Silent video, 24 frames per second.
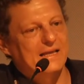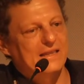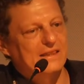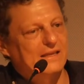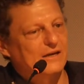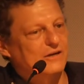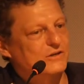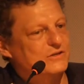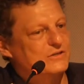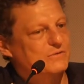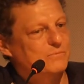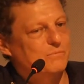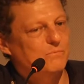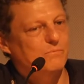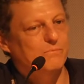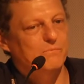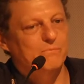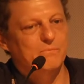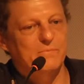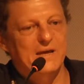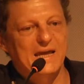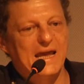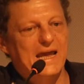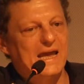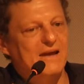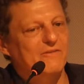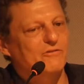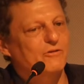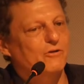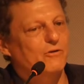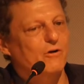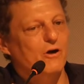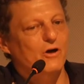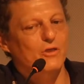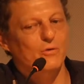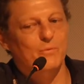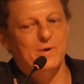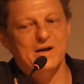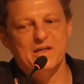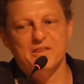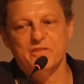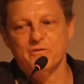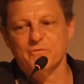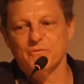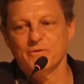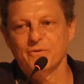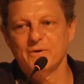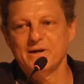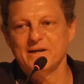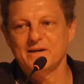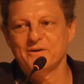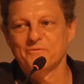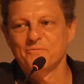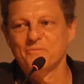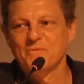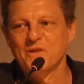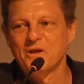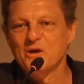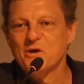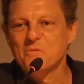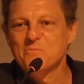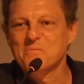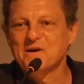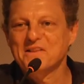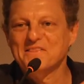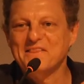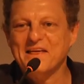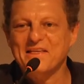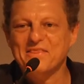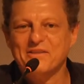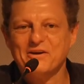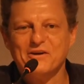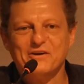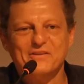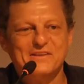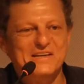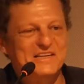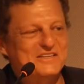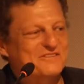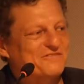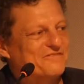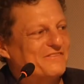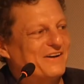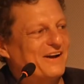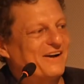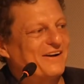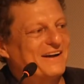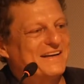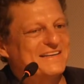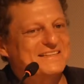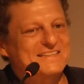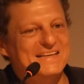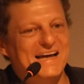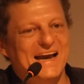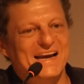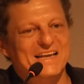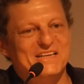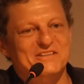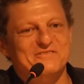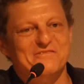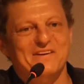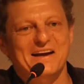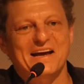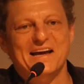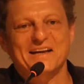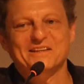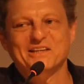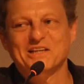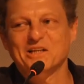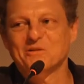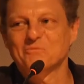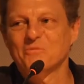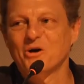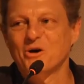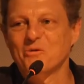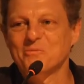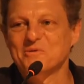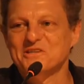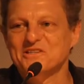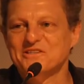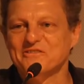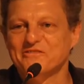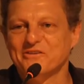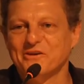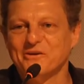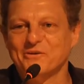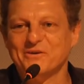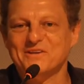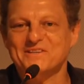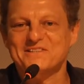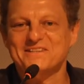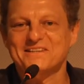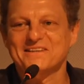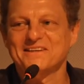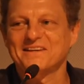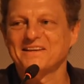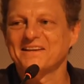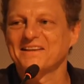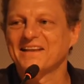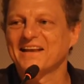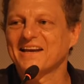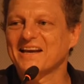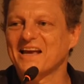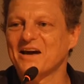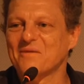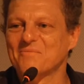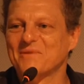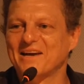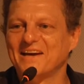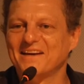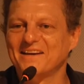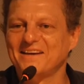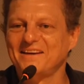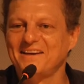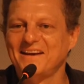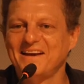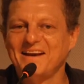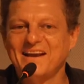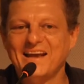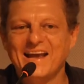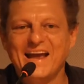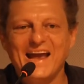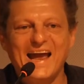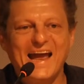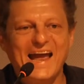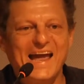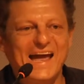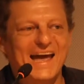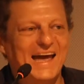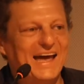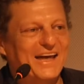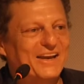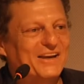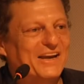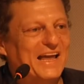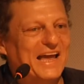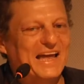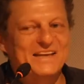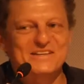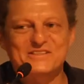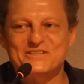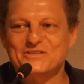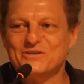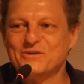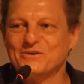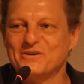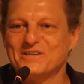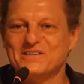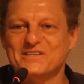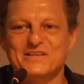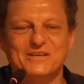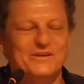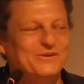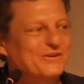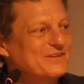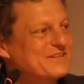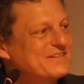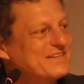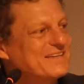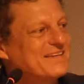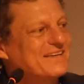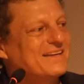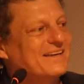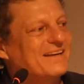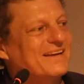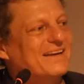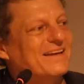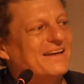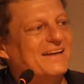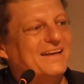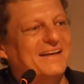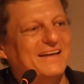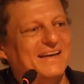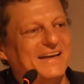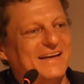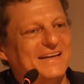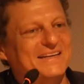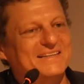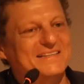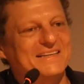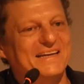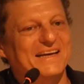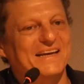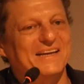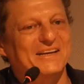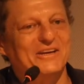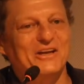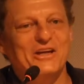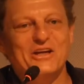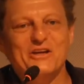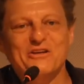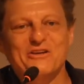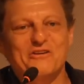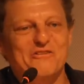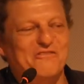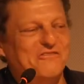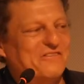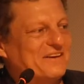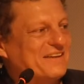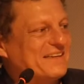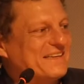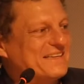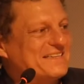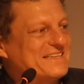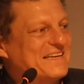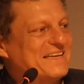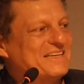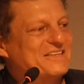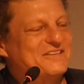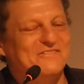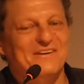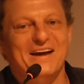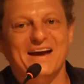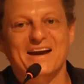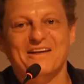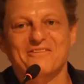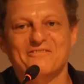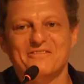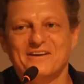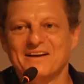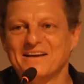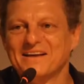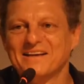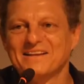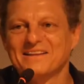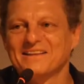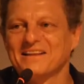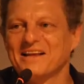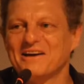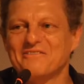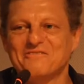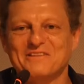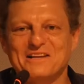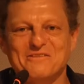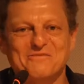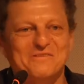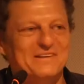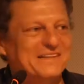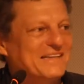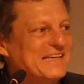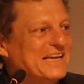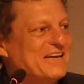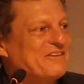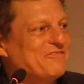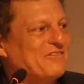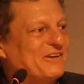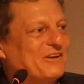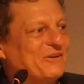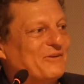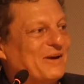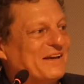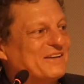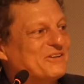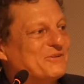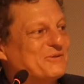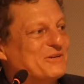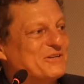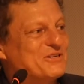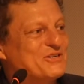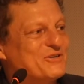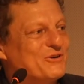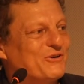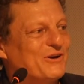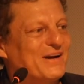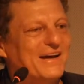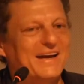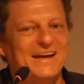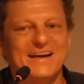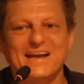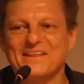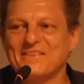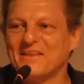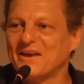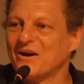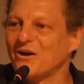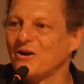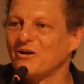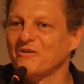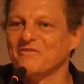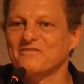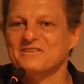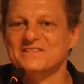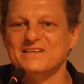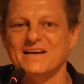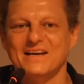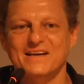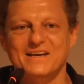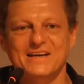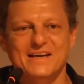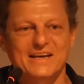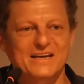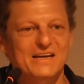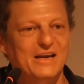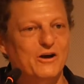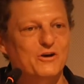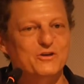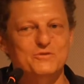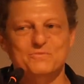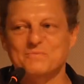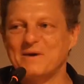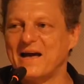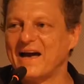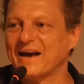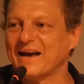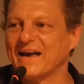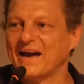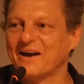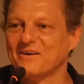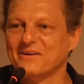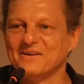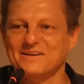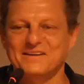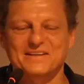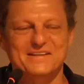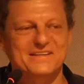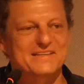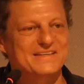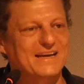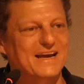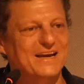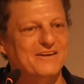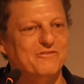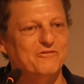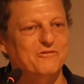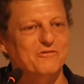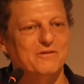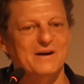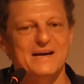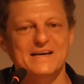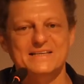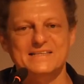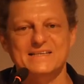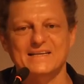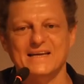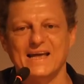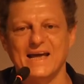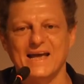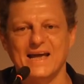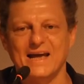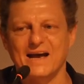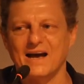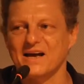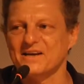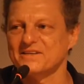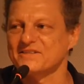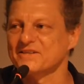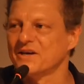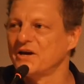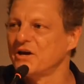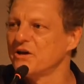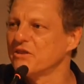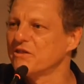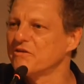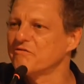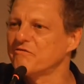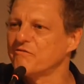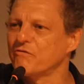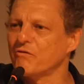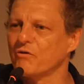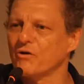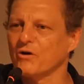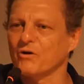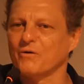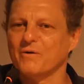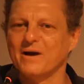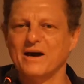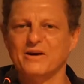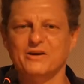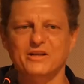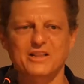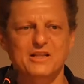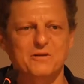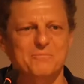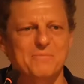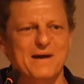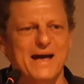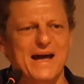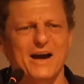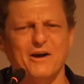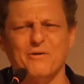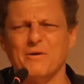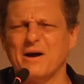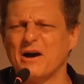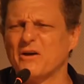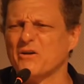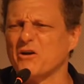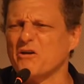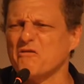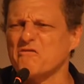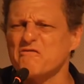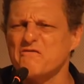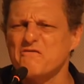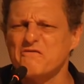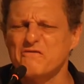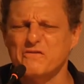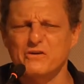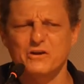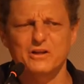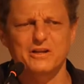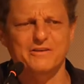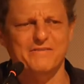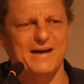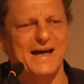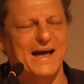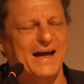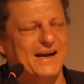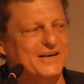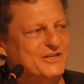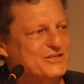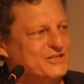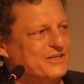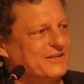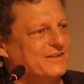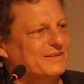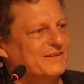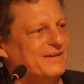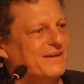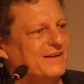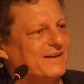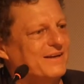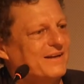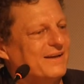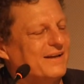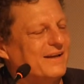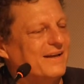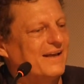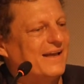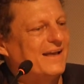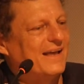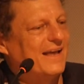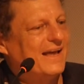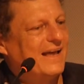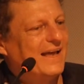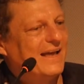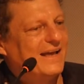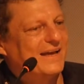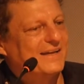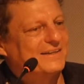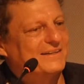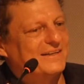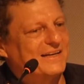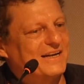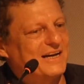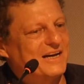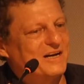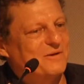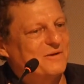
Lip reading: There's behavior all the way through it, but then there are these very satisfying little moments of unison that come in, and as soon as the unison kicks in, you feel this sense of kind of lovely relief, and you get to enjoy it, and then all of a sudden it goes back out into this kind of crazy chaos. The foreground and the background are full of action. And